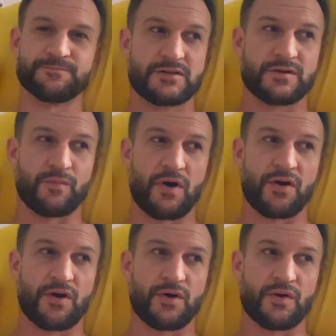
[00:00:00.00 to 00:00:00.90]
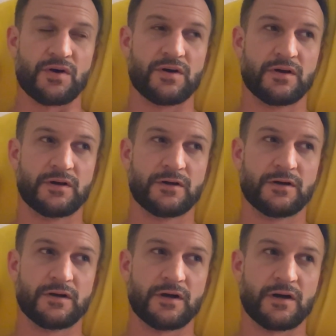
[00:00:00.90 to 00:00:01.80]
Tomorrow,
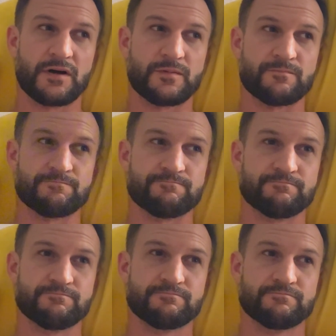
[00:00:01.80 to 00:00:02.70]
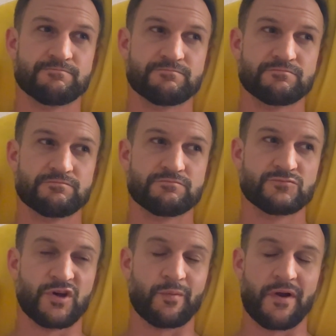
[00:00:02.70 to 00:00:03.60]
a
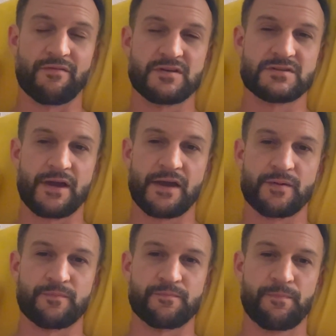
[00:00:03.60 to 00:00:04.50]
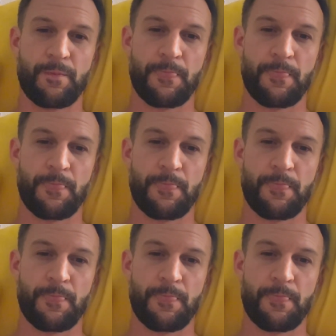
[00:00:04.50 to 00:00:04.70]
little bit of the same.